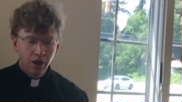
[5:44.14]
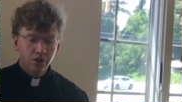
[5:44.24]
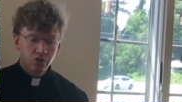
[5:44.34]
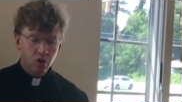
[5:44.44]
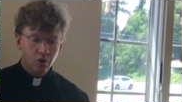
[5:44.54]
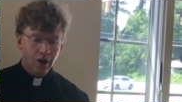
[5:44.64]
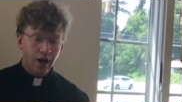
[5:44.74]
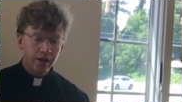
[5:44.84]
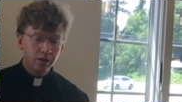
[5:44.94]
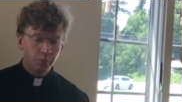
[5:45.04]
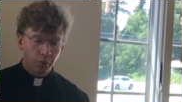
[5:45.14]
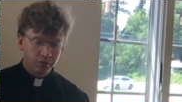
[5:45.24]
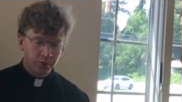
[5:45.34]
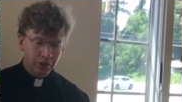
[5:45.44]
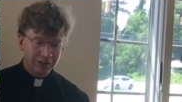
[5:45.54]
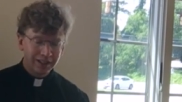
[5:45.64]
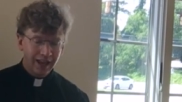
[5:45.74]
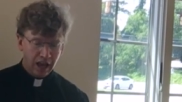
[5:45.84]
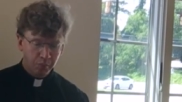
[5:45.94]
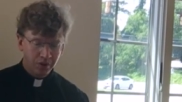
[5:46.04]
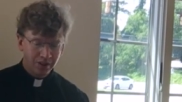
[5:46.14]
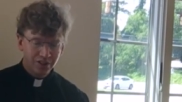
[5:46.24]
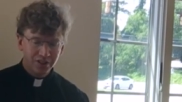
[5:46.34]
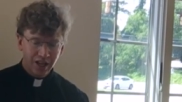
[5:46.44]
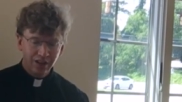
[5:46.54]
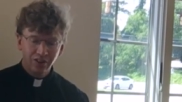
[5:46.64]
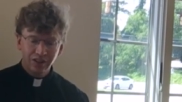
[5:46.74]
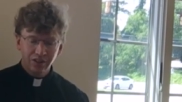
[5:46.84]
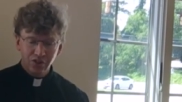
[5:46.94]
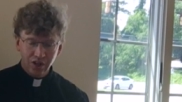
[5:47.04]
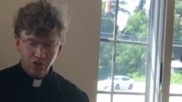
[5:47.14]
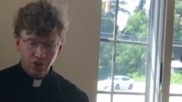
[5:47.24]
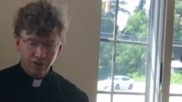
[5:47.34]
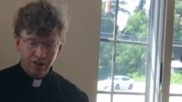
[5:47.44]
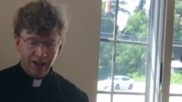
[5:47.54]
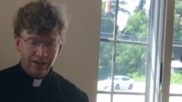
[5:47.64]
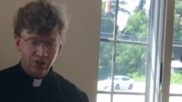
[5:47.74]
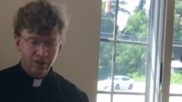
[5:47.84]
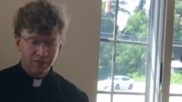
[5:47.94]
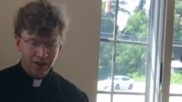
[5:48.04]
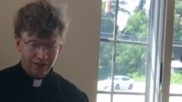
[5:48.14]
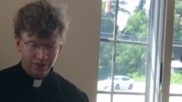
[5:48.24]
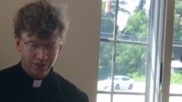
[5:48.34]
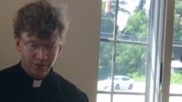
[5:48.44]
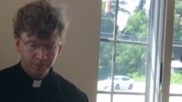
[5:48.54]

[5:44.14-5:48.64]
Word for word: So I am perfectly happy to take the ascension as an event.